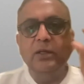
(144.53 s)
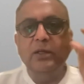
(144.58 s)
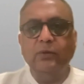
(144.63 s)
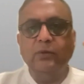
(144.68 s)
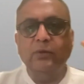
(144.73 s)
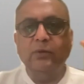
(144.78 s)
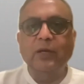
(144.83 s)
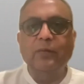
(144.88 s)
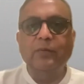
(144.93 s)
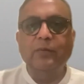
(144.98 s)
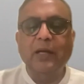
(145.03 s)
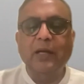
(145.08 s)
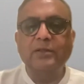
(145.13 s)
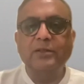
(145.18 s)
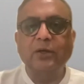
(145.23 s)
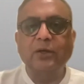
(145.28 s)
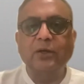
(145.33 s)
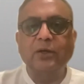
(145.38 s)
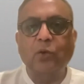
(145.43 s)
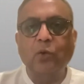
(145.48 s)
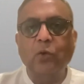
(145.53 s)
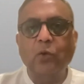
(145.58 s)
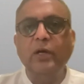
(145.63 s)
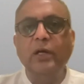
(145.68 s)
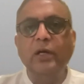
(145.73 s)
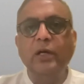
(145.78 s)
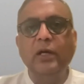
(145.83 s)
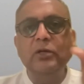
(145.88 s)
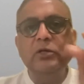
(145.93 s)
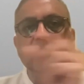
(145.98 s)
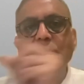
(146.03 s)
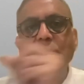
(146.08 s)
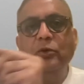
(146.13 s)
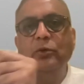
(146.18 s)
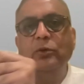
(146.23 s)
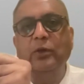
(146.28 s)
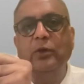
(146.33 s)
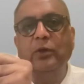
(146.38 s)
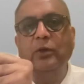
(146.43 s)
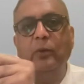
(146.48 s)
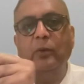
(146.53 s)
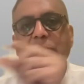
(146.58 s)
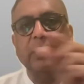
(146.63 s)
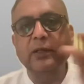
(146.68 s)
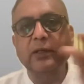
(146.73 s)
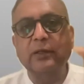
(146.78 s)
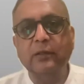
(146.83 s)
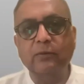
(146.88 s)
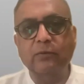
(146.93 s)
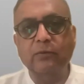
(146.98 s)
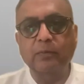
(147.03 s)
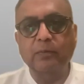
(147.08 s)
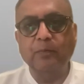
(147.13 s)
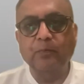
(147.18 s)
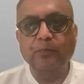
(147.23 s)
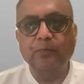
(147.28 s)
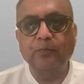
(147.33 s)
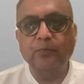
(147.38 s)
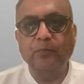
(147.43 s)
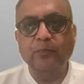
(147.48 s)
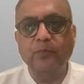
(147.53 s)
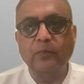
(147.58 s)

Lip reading: and each of them has a correlation to the objective.